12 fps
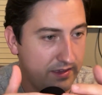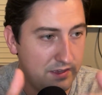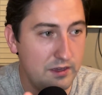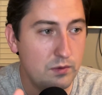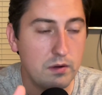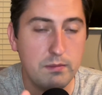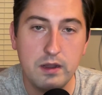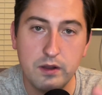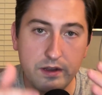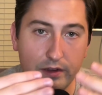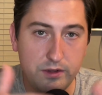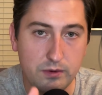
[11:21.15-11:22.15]
You are
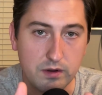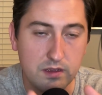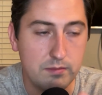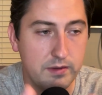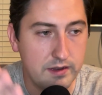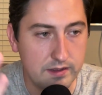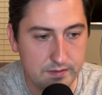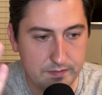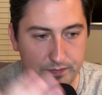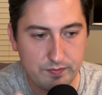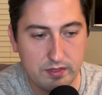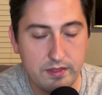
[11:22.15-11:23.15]
married. You are committed.
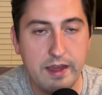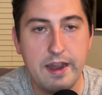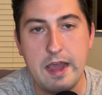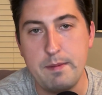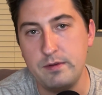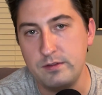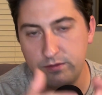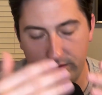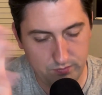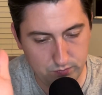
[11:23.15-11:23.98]
That happens.